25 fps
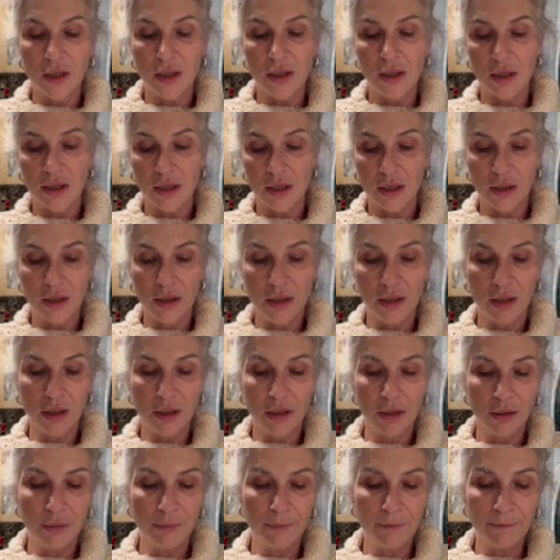
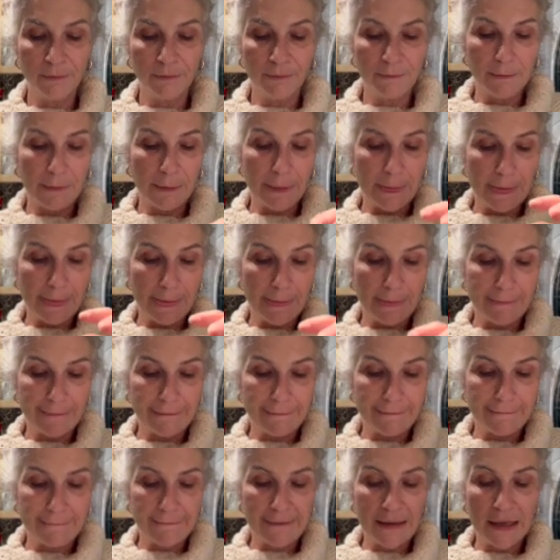And
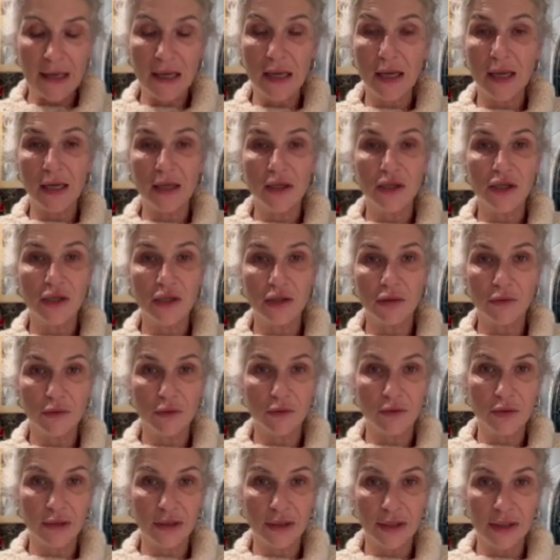you can grow
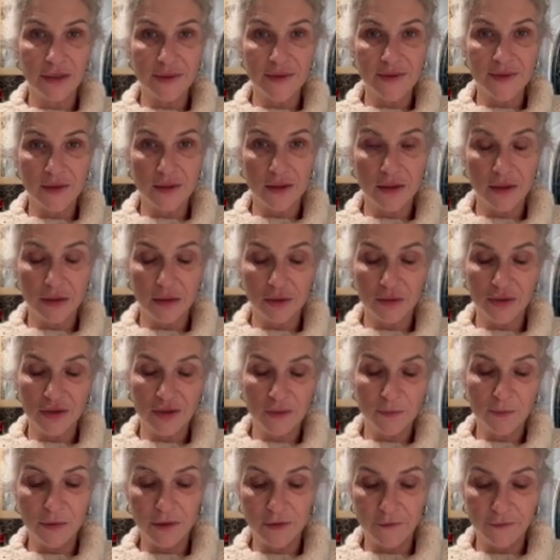your lettuce in here.
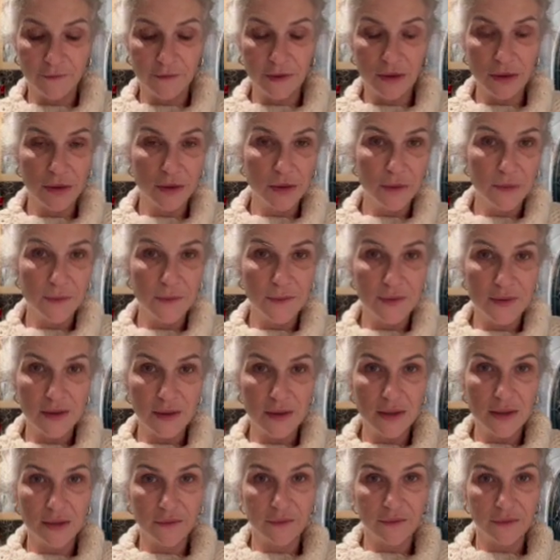Just put a few
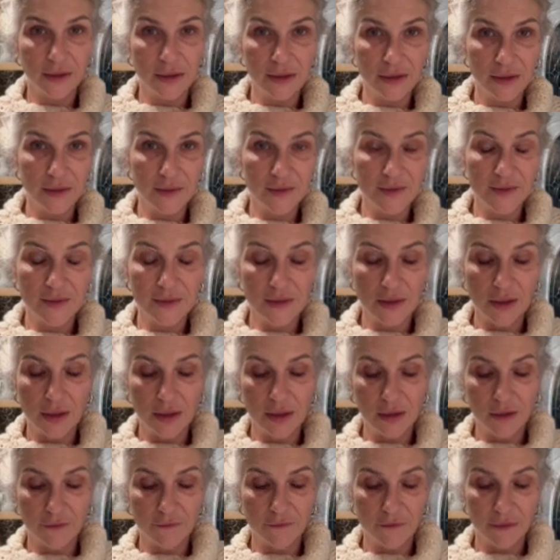seeds of lettuces,
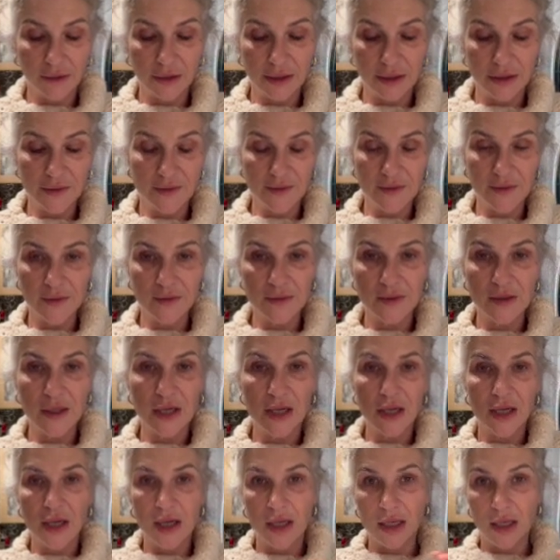
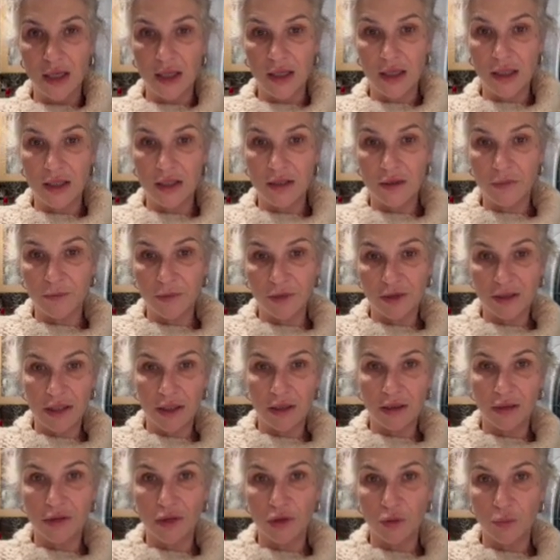and put that
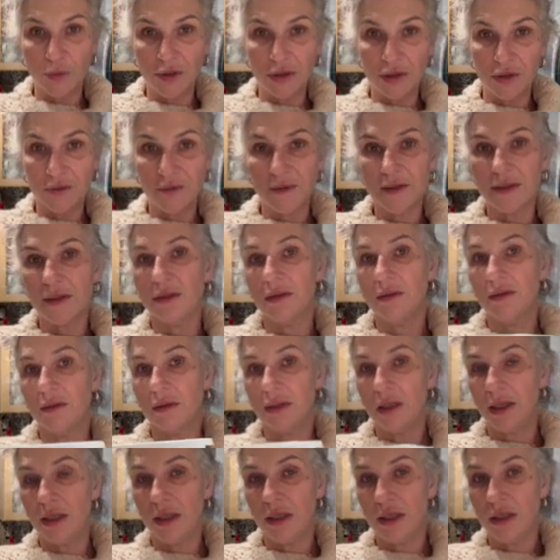on your windowsill,
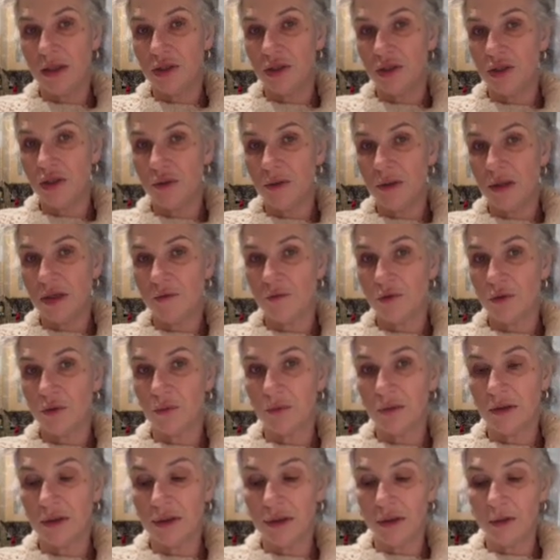and you have your
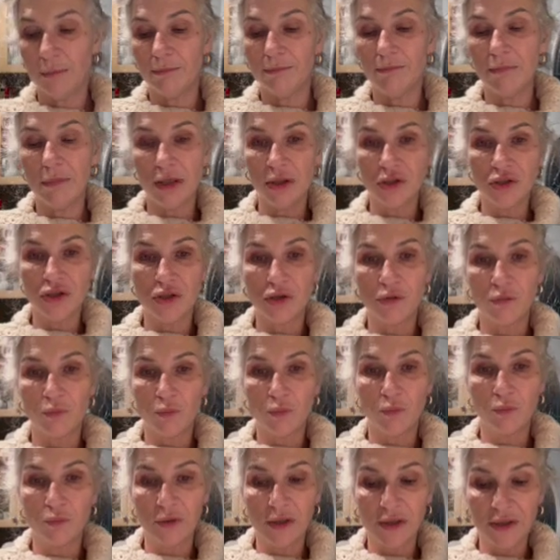own little miniature
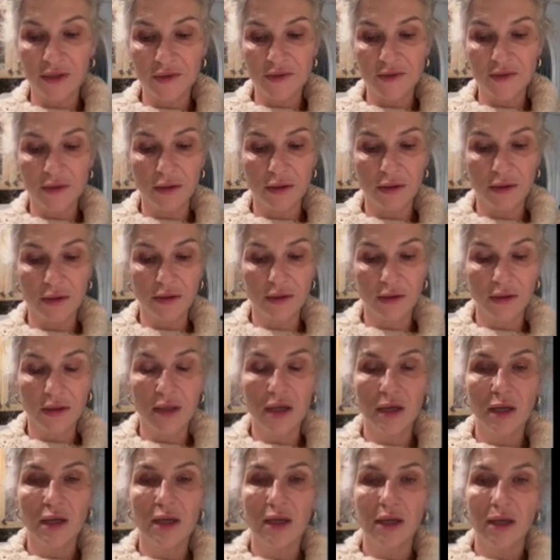lettuce garden.
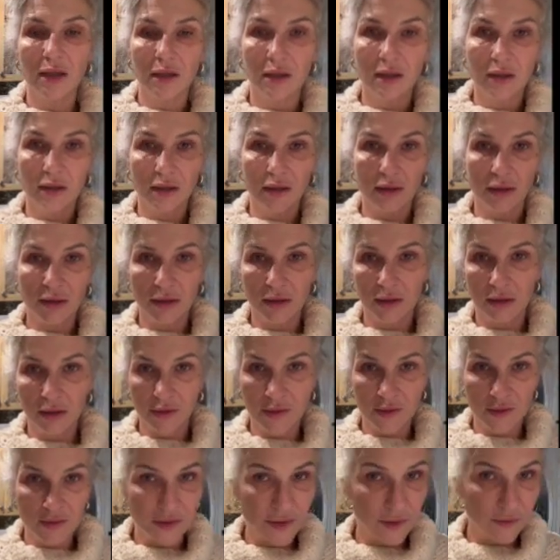
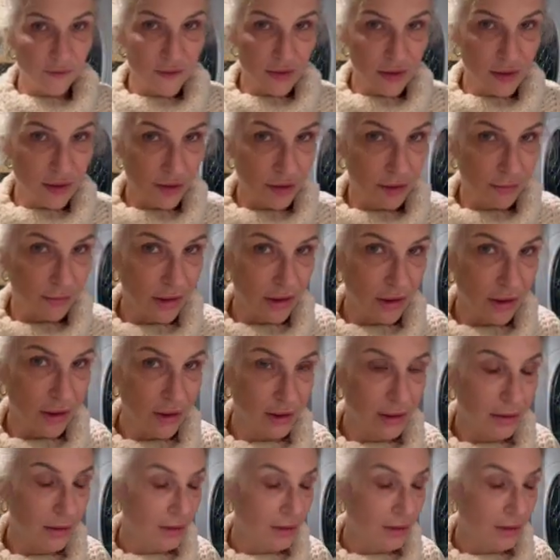Saves you a ton of money.